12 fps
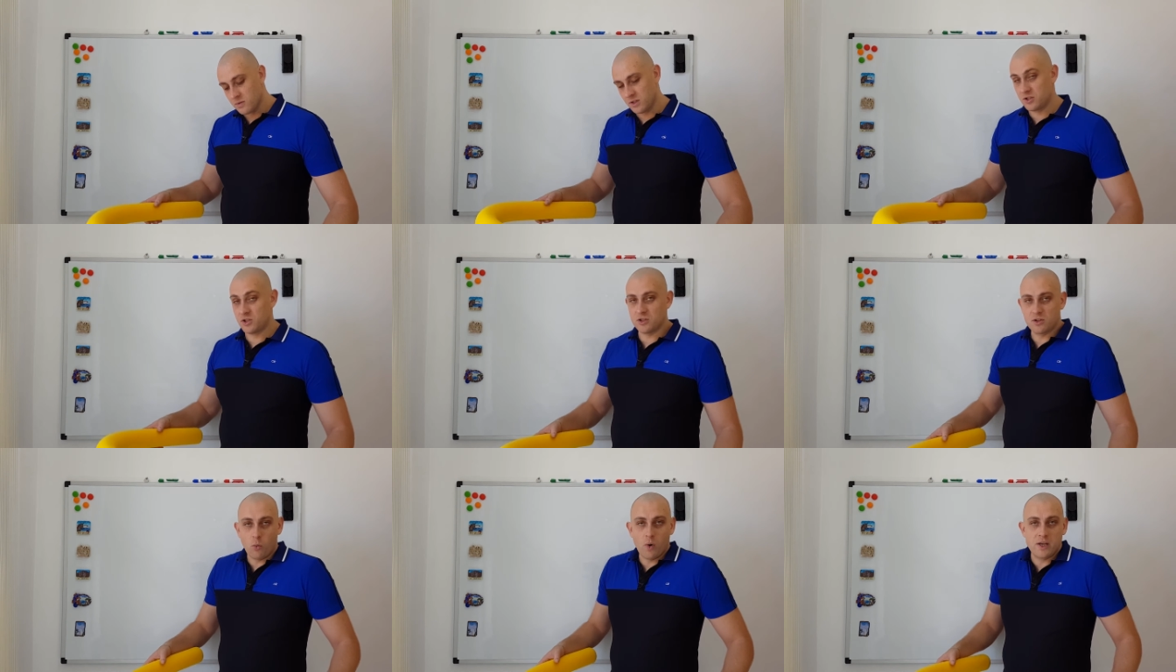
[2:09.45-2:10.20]
it's
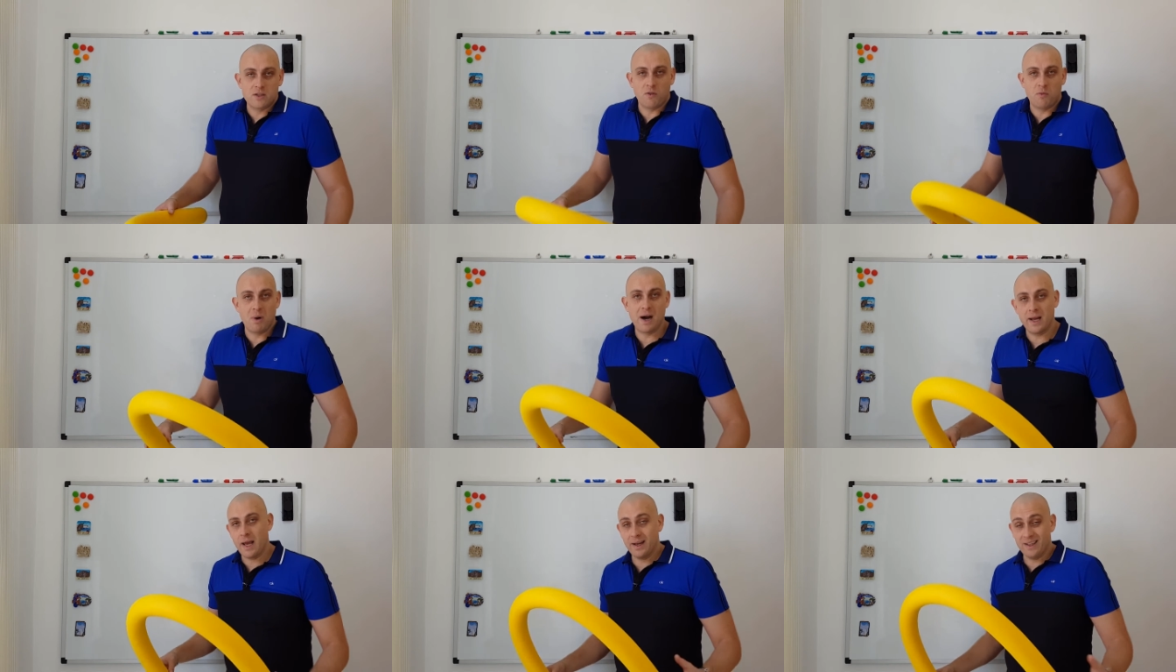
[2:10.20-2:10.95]
just a waste of
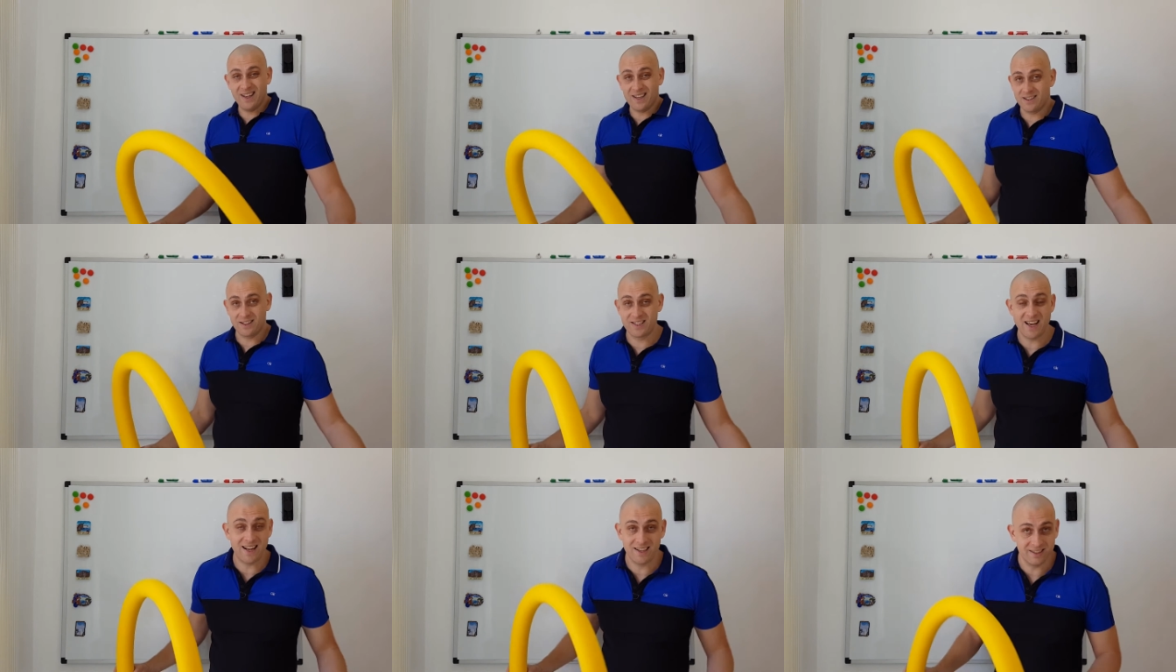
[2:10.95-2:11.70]
money and it does
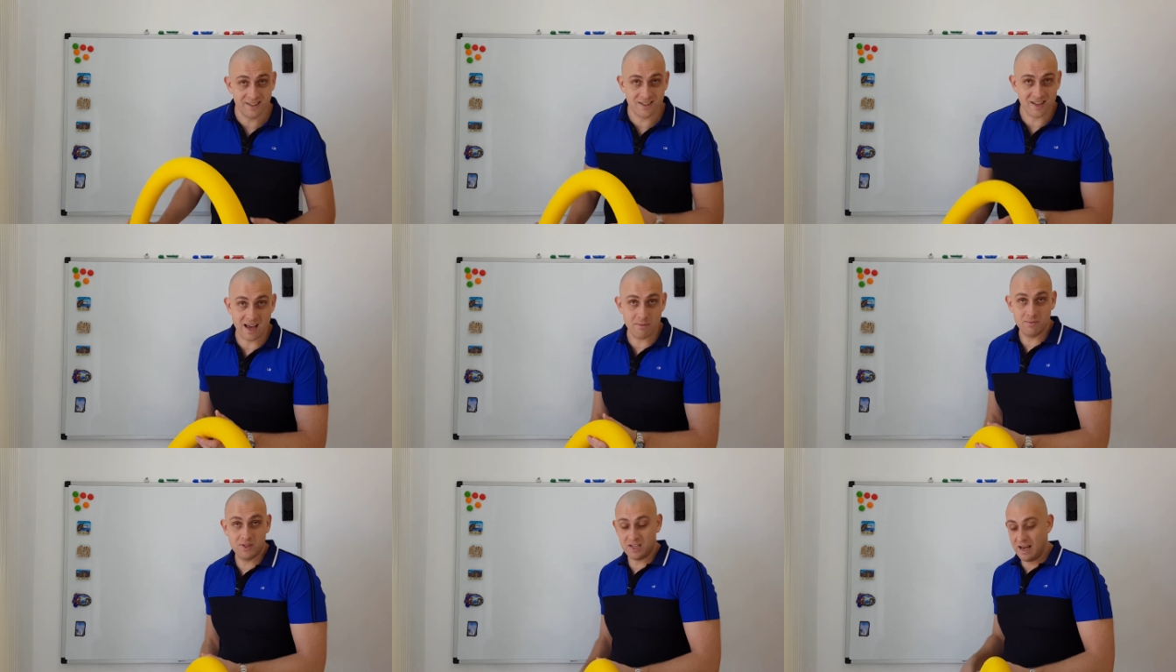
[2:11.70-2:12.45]
exactly the
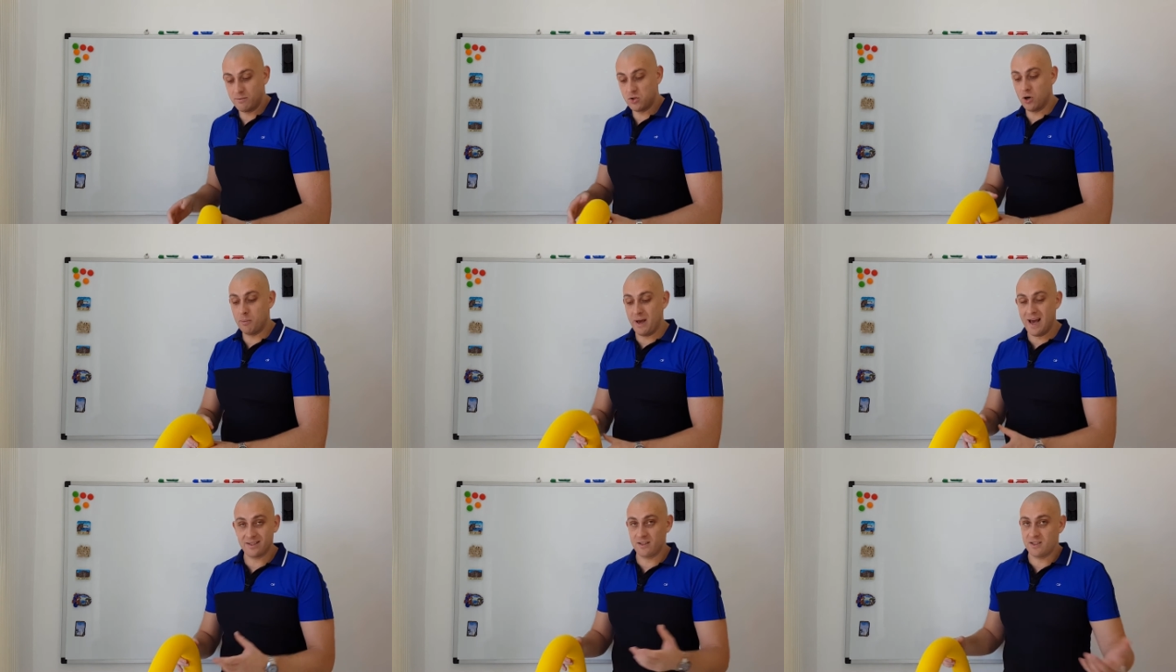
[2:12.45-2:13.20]
same job
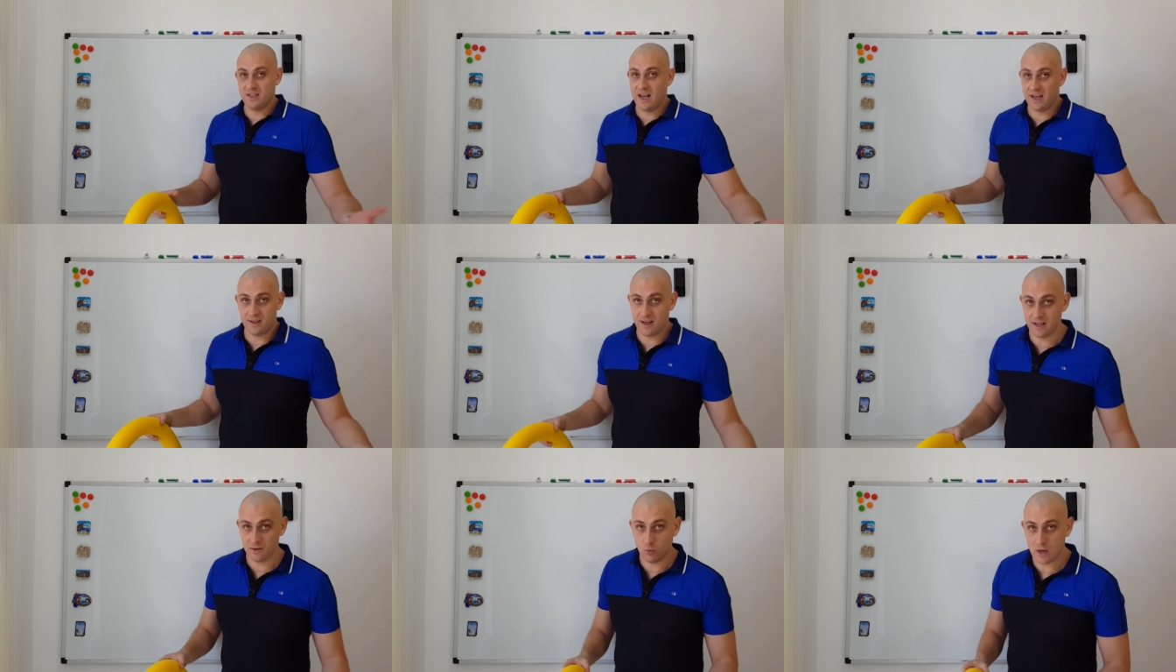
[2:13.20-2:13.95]
as the
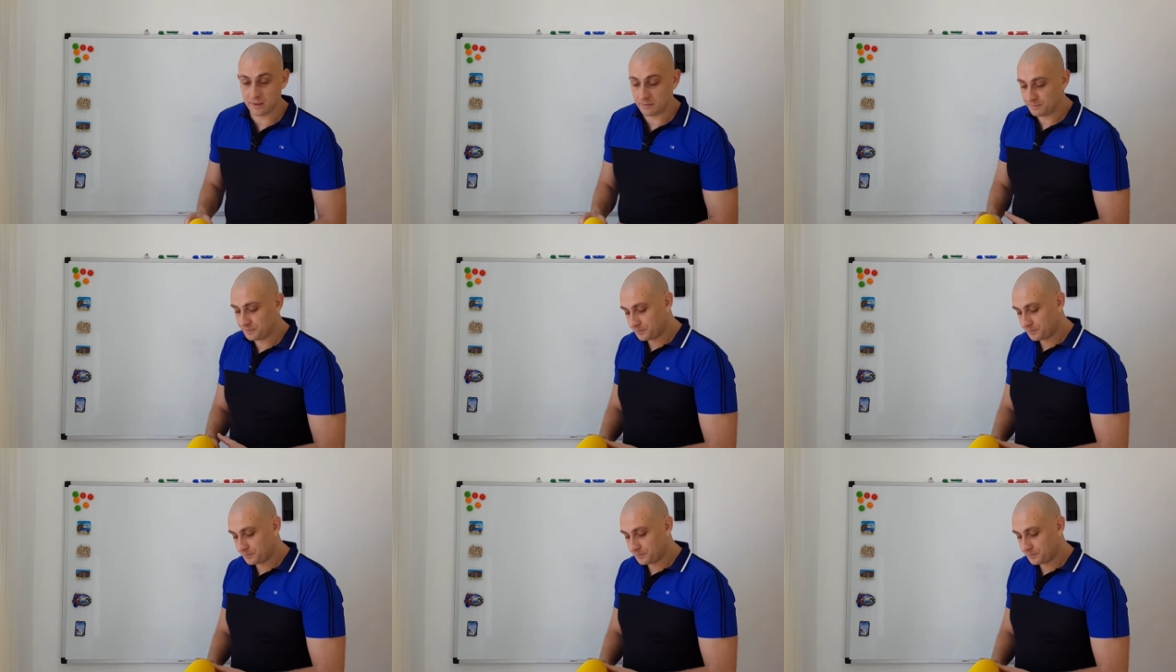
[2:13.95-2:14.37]
second-hand one.